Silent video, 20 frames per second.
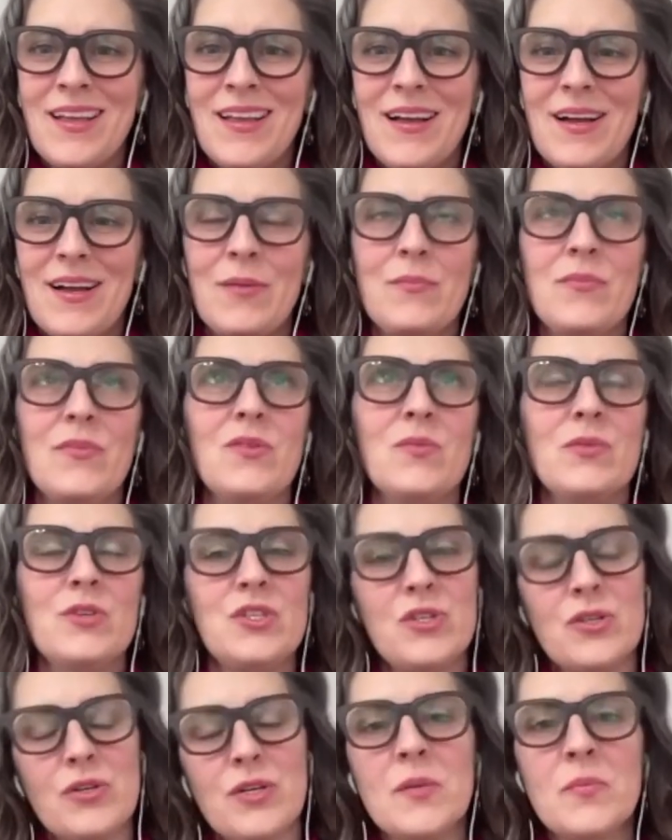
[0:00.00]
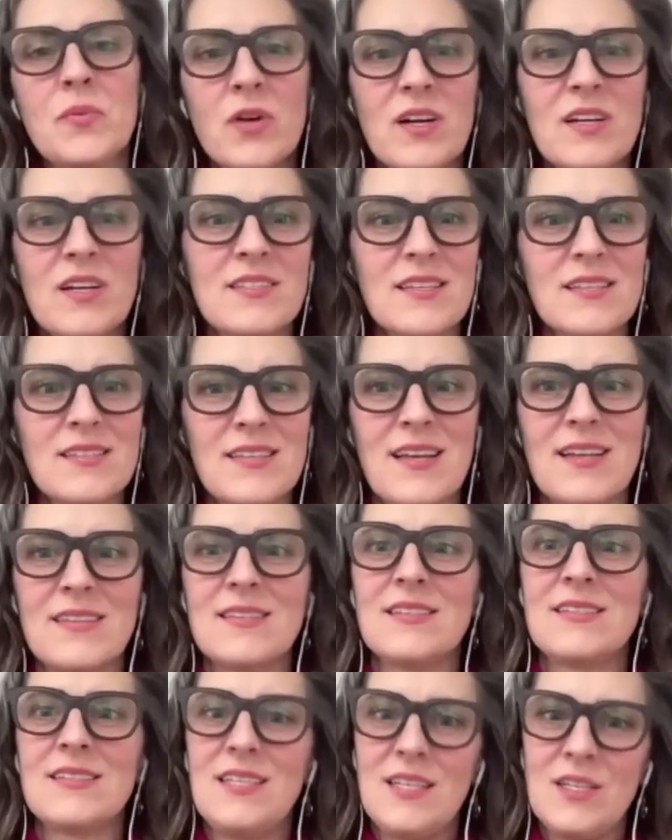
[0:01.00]
the maturing process
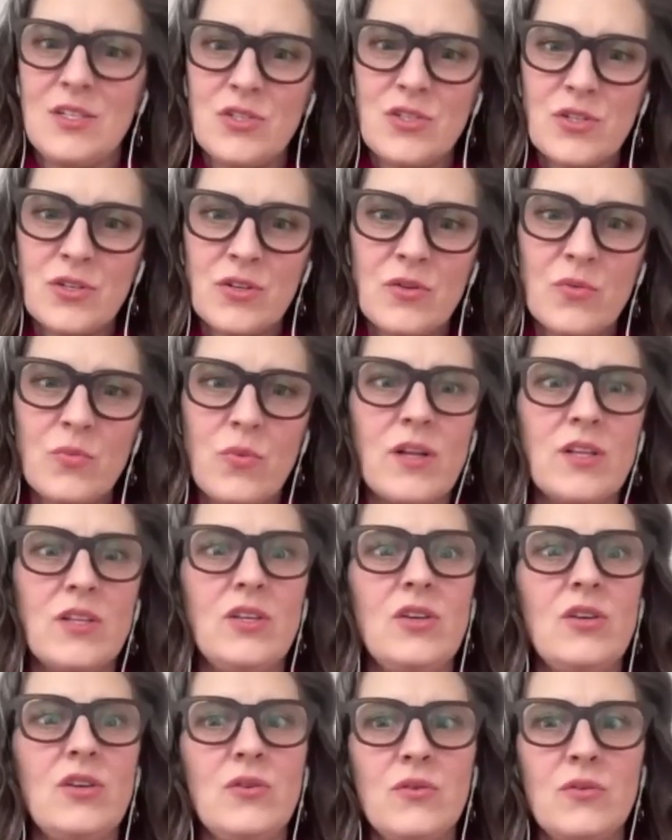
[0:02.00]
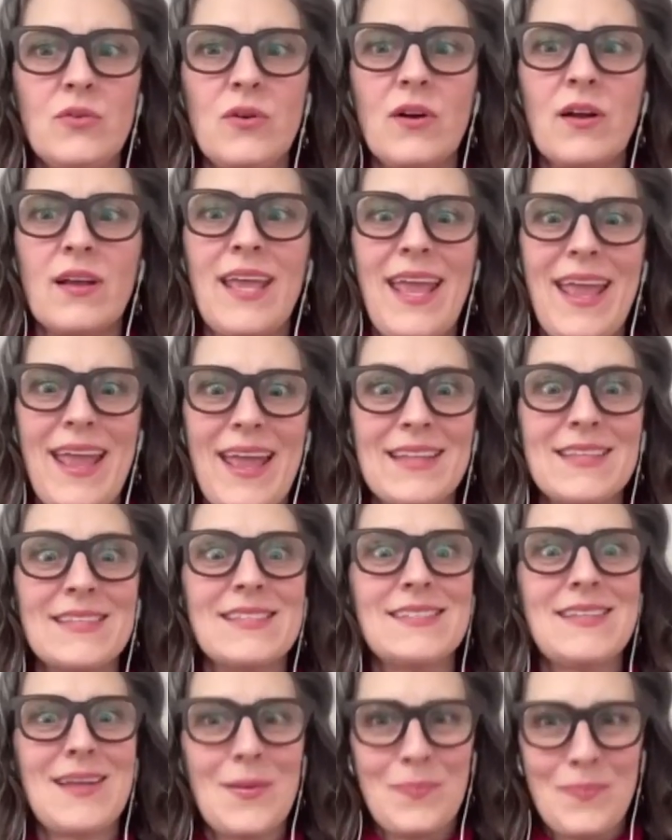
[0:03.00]
as a teacher when you can
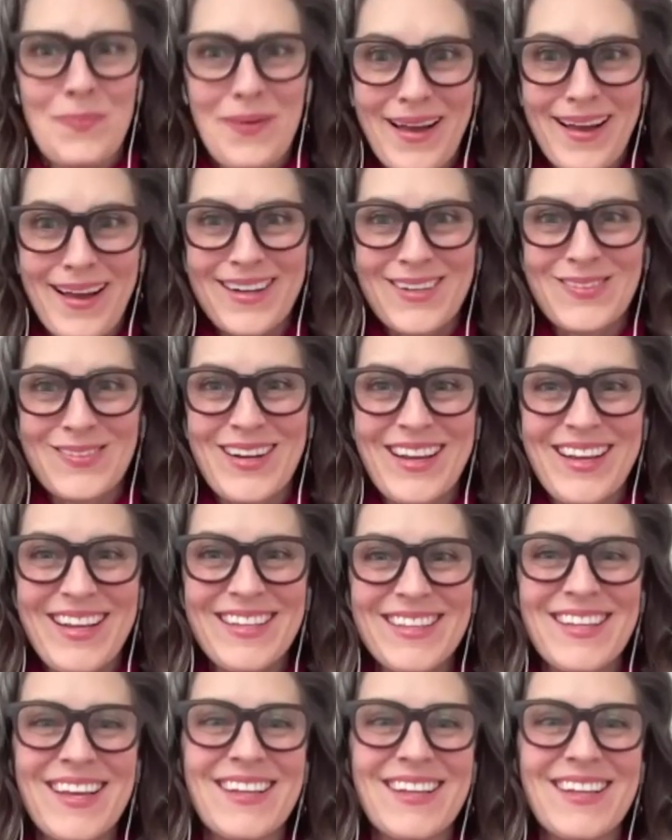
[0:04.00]
step back, right?